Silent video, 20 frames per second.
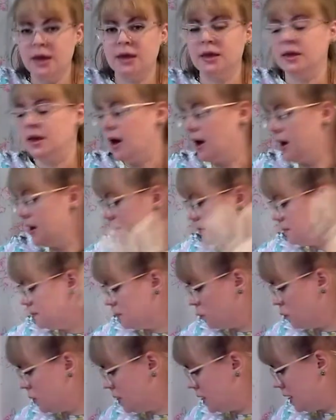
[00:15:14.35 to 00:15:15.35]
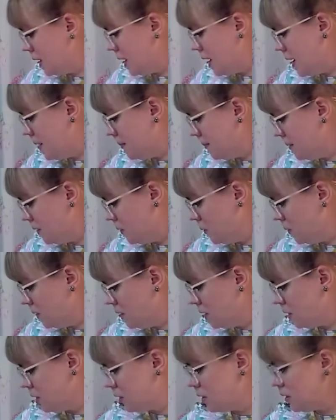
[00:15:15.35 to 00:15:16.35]
yeah, I'm really happy
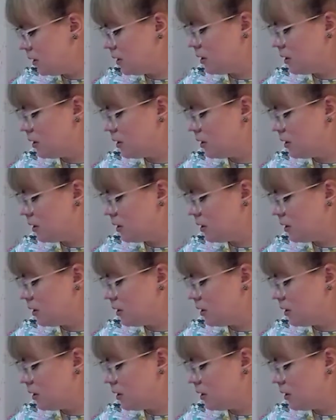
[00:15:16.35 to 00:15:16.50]
with